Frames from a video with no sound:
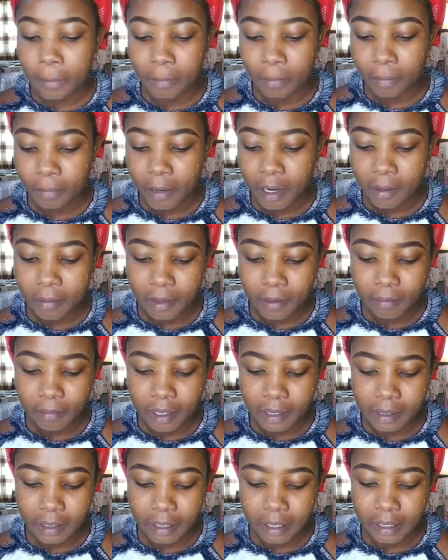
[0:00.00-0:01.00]
Priming
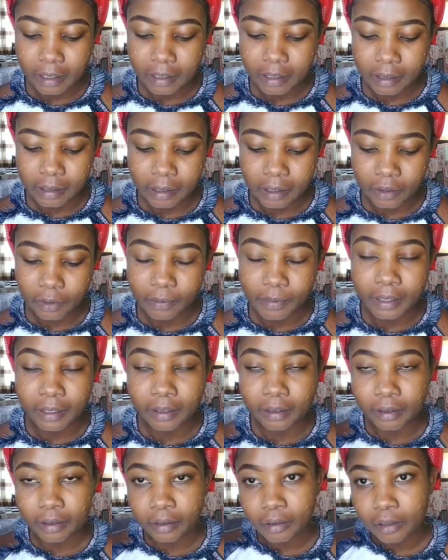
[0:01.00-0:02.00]
basically just helps
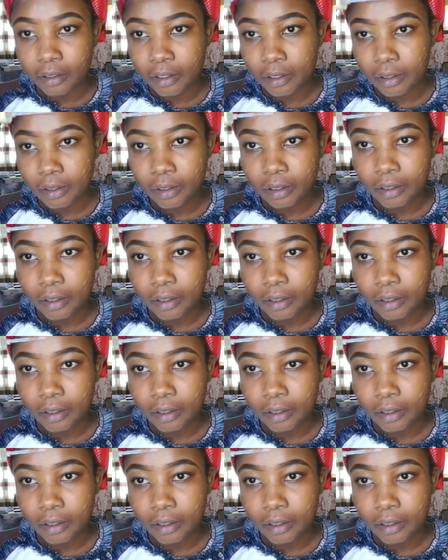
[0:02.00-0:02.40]
in, you know,